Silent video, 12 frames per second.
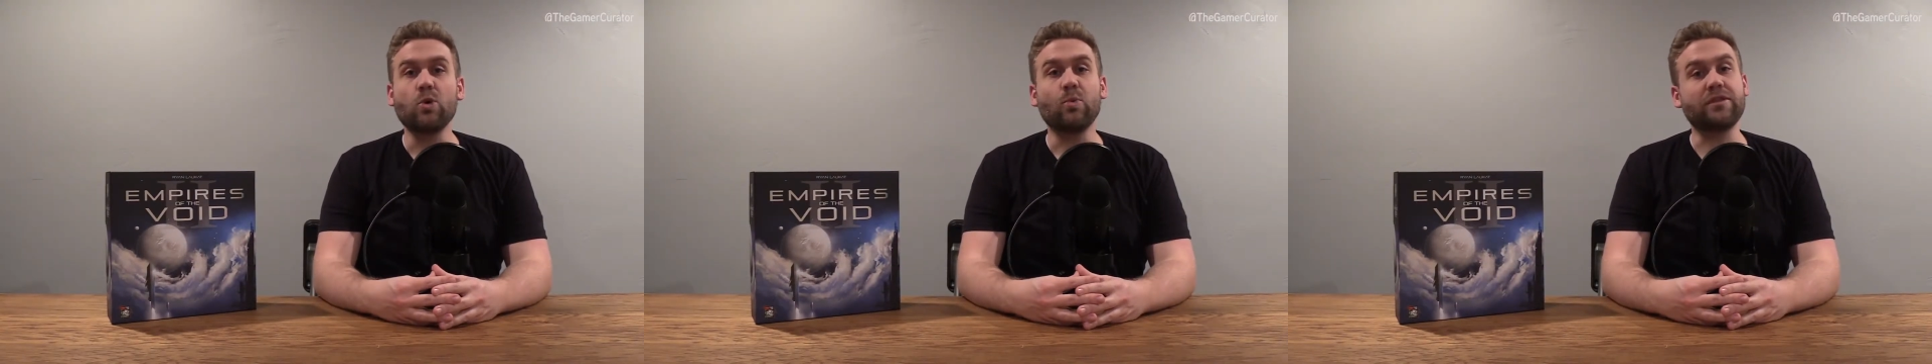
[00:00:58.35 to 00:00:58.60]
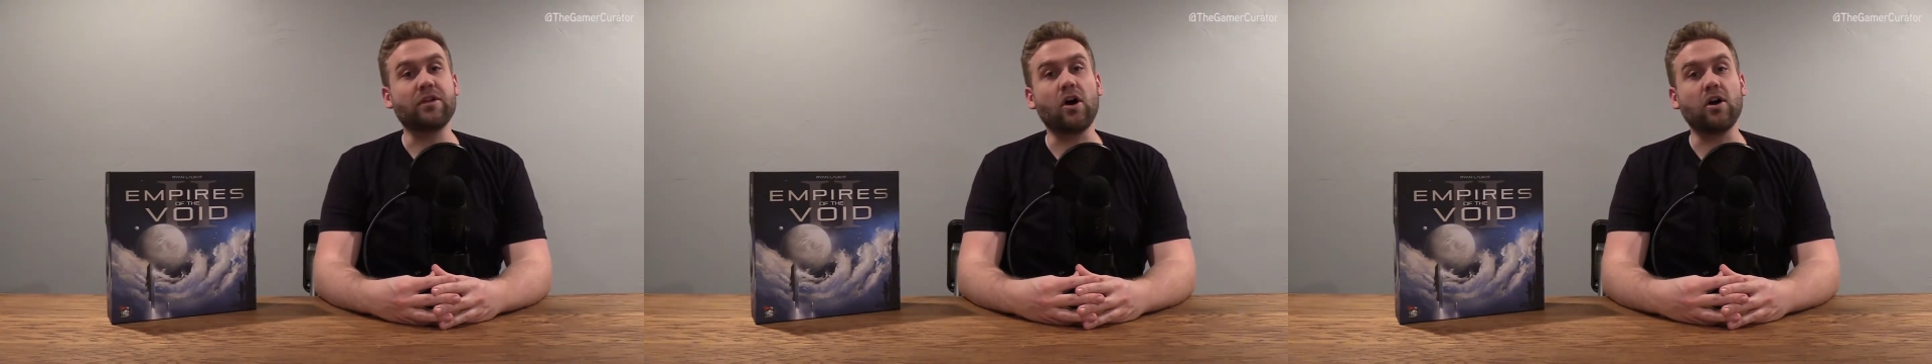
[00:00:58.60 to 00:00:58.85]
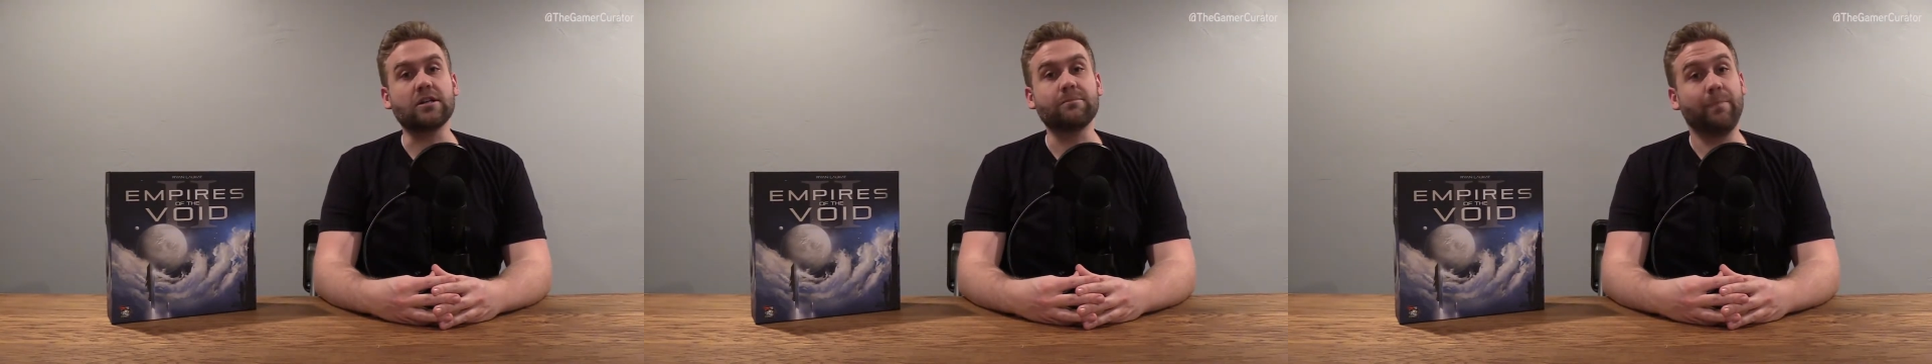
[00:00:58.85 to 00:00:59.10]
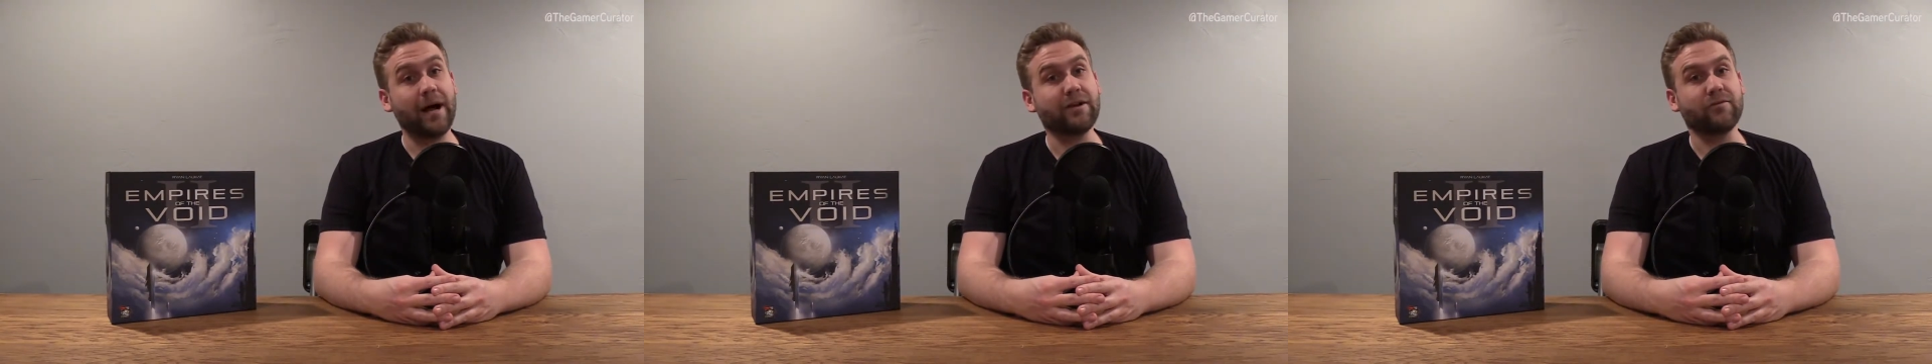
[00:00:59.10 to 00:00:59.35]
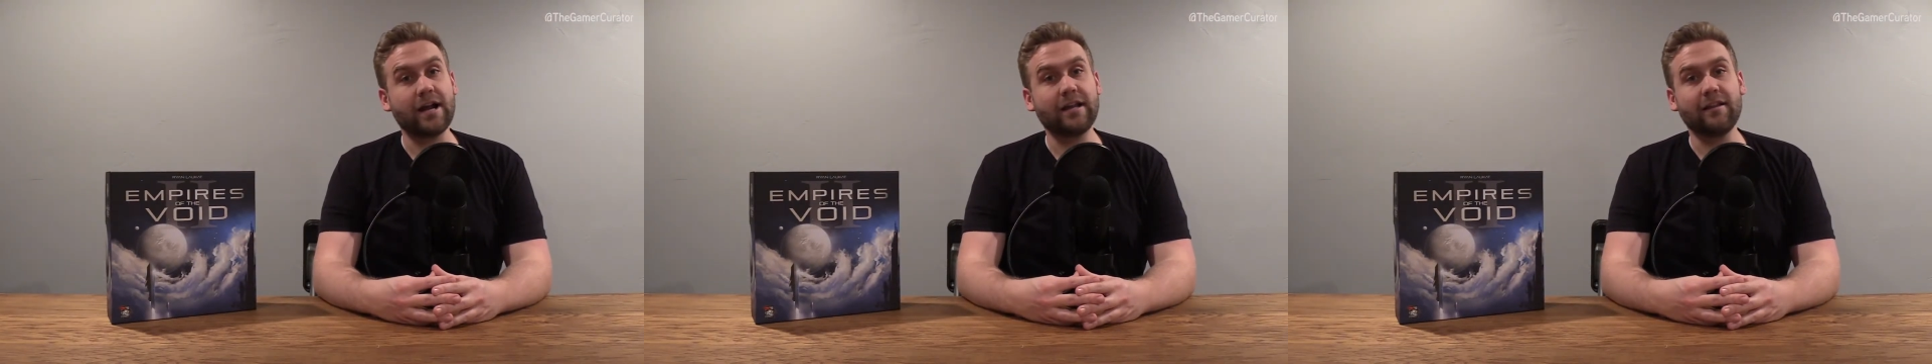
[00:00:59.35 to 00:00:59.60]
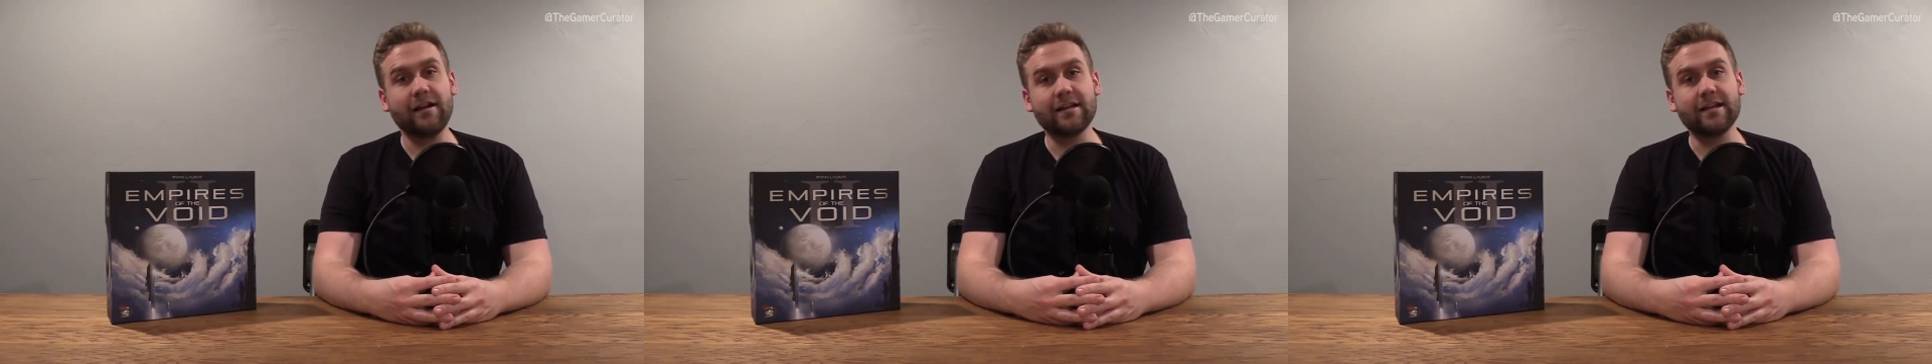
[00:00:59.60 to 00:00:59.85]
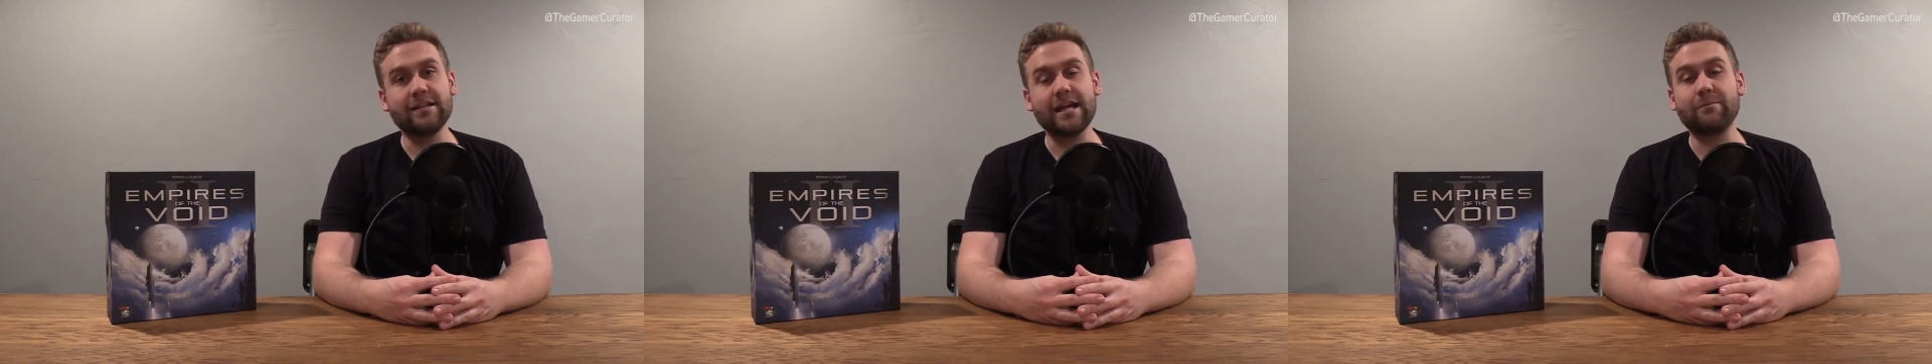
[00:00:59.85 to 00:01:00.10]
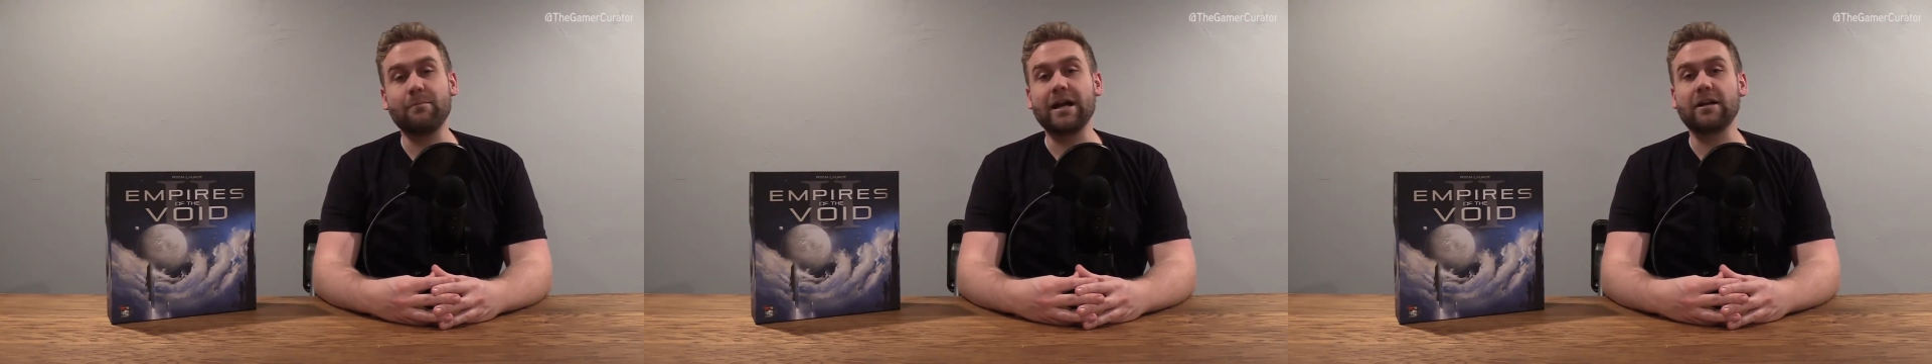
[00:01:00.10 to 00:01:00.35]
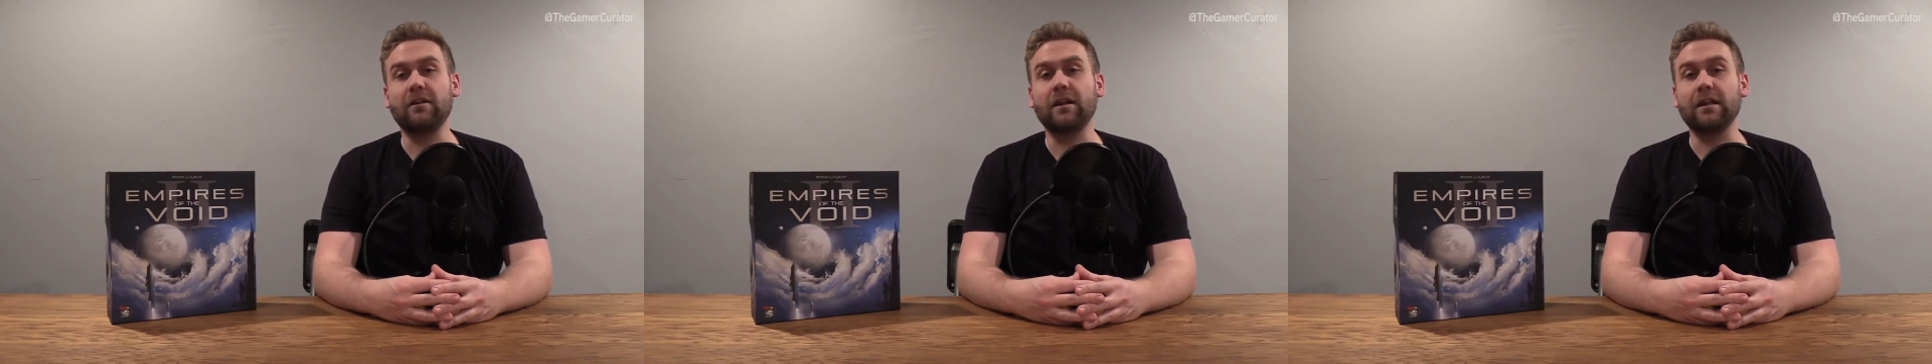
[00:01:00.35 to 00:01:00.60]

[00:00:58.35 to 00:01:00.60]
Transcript: with art by Ryan Laukat and Michael